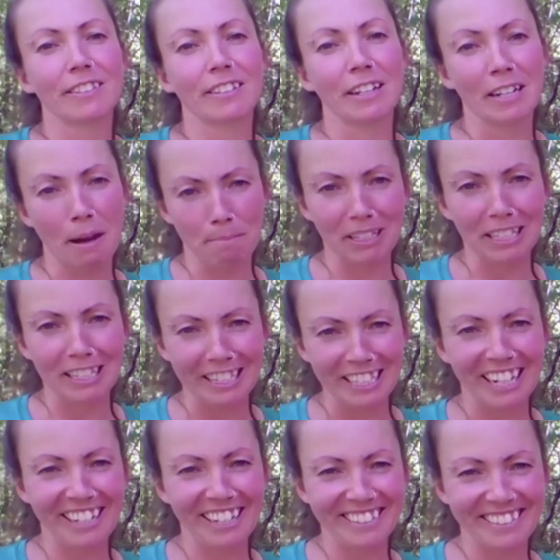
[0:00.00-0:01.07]
a company in the
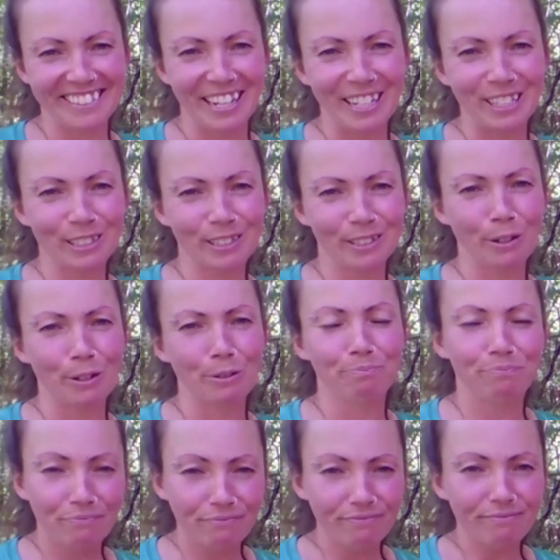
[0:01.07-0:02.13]
United States. So
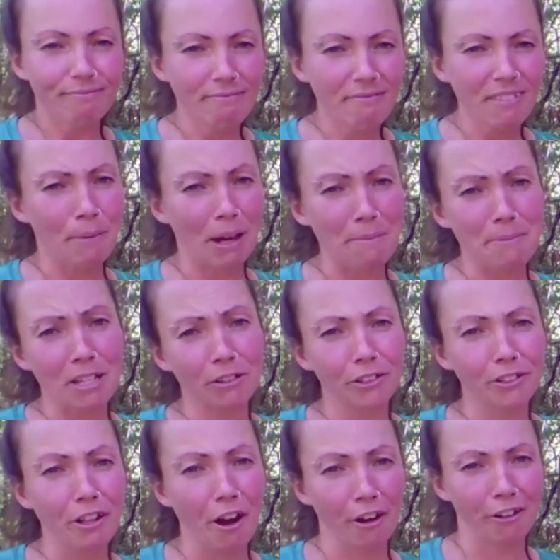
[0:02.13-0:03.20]
might be a
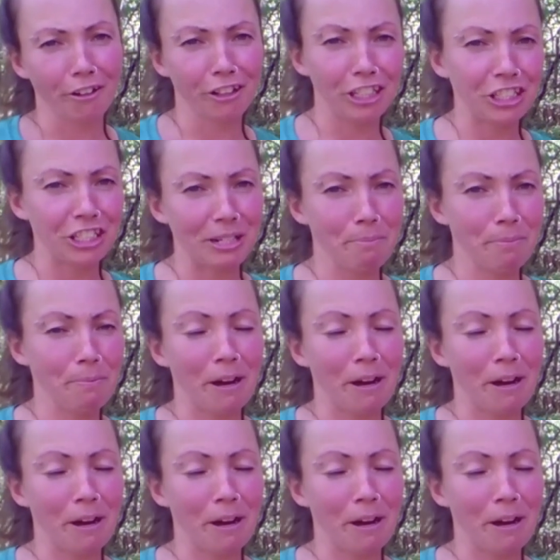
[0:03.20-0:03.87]
little harder to ship,